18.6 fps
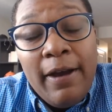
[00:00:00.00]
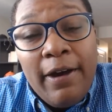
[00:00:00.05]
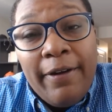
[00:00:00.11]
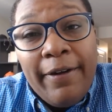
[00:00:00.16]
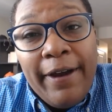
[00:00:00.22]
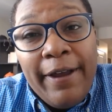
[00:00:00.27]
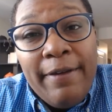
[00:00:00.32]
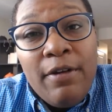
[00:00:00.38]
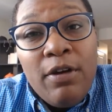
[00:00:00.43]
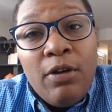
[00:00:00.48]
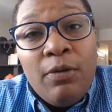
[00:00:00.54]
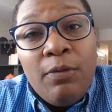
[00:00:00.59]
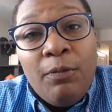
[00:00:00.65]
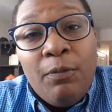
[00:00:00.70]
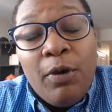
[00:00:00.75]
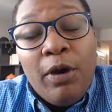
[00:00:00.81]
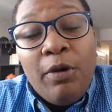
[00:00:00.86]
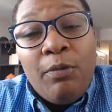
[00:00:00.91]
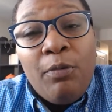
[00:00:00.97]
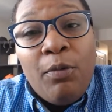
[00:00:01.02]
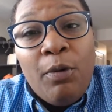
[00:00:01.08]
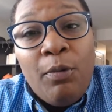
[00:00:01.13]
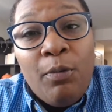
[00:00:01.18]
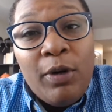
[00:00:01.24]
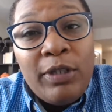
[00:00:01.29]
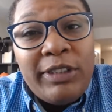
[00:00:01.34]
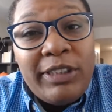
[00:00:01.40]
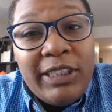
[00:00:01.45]
All right? What, what
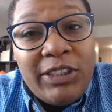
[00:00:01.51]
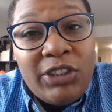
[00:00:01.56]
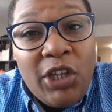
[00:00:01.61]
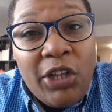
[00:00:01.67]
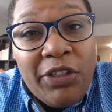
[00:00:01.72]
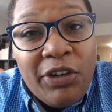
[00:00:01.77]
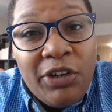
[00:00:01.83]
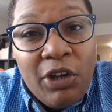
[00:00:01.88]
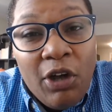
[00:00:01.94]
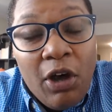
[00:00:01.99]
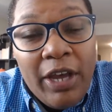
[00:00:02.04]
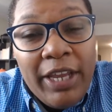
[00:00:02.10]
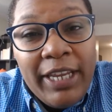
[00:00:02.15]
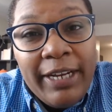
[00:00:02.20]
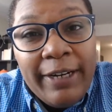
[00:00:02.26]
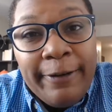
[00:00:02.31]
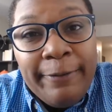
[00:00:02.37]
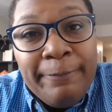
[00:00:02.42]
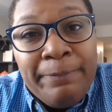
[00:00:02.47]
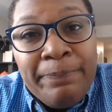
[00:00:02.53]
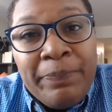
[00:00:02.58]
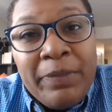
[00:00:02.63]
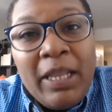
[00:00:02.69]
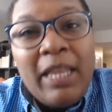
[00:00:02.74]
what's this other law here?